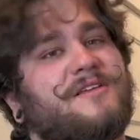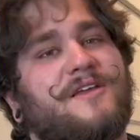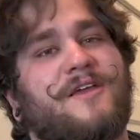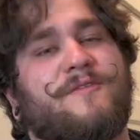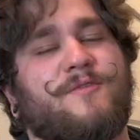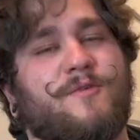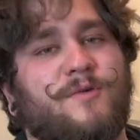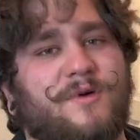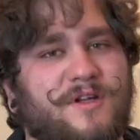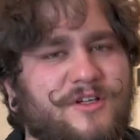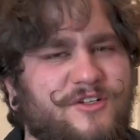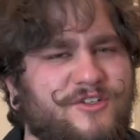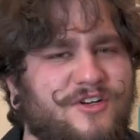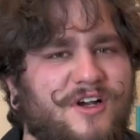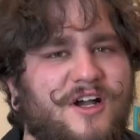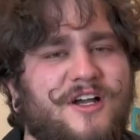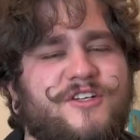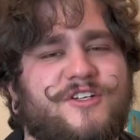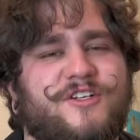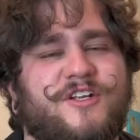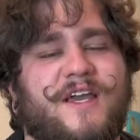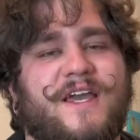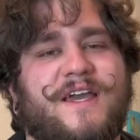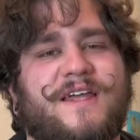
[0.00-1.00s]
if you want to
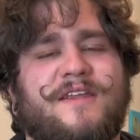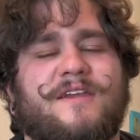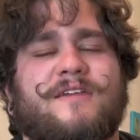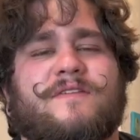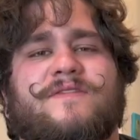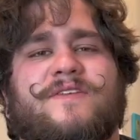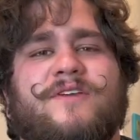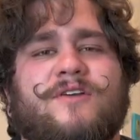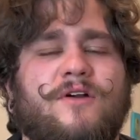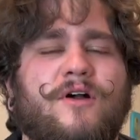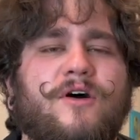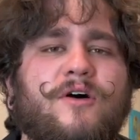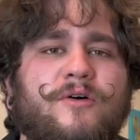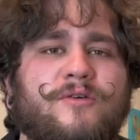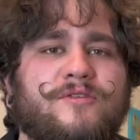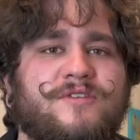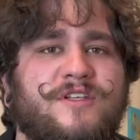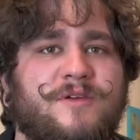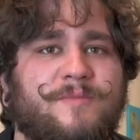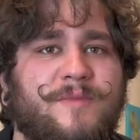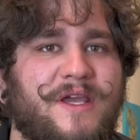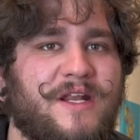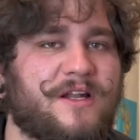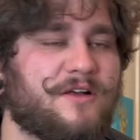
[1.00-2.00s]
crush any of your own
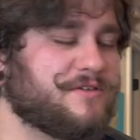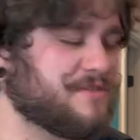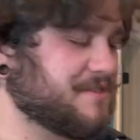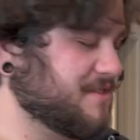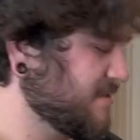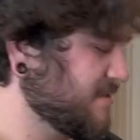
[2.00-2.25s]
tomatoes